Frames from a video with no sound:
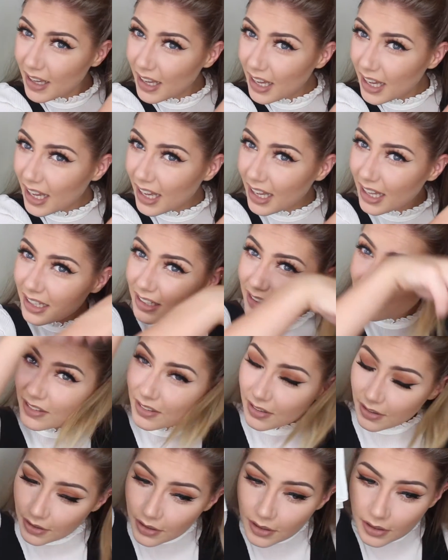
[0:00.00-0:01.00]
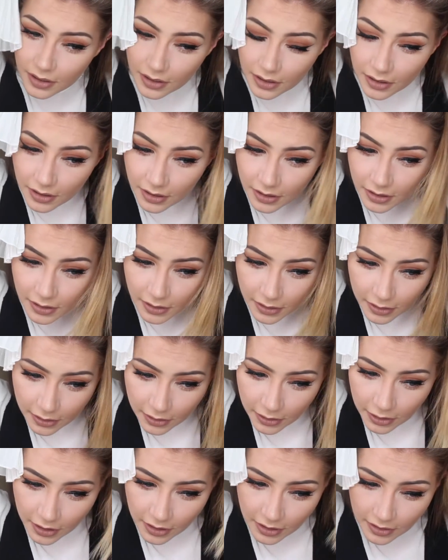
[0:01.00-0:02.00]
and
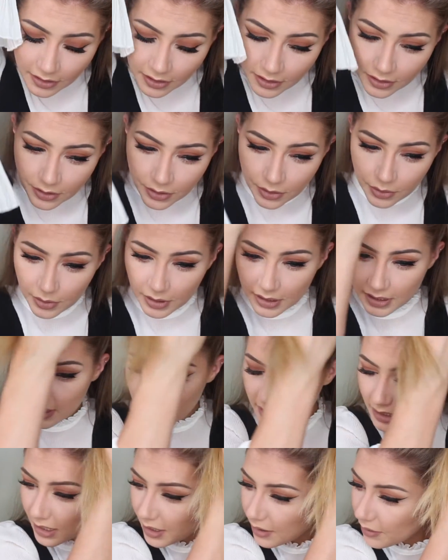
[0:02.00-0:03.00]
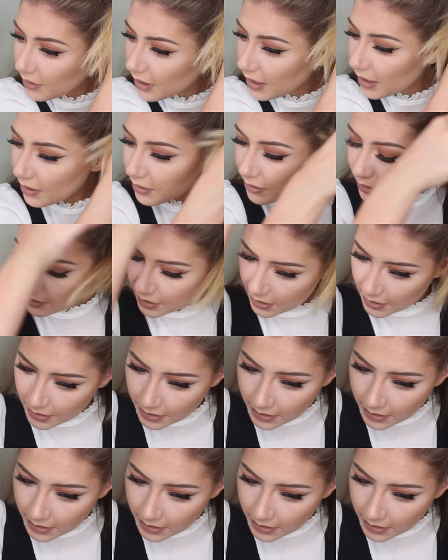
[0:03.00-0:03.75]
just twist it around.